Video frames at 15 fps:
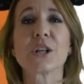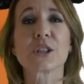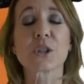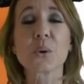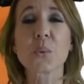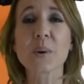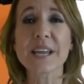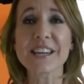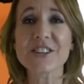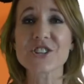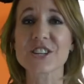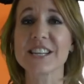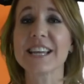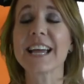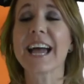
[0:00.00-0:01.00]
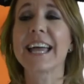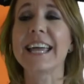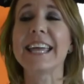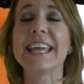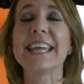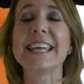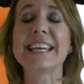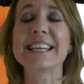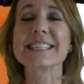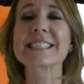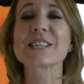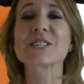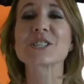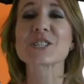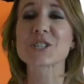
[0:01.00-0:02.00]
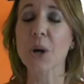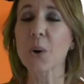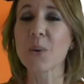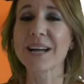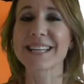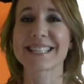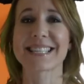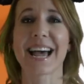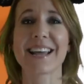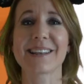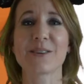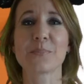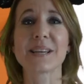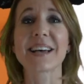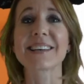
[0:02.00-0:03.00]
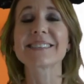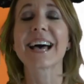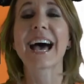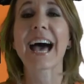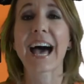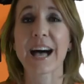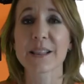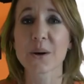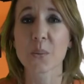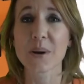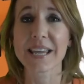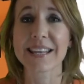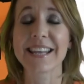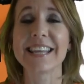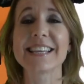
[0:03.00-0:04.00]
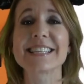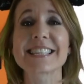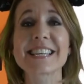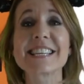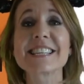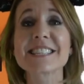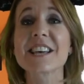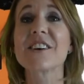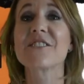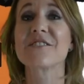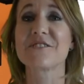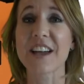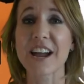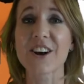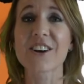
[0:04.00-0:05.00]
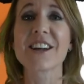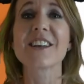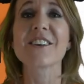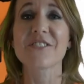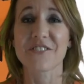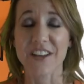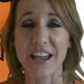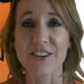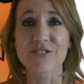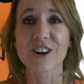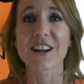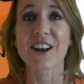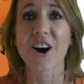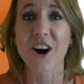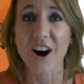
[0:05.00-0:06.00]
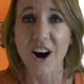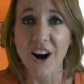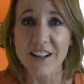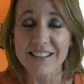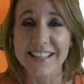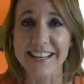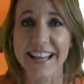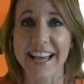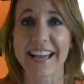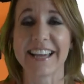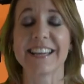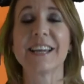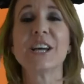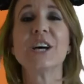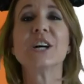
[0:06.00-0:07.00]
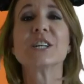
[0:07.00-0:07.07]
Luigi is so excited because Halloween is his very favorite holiday.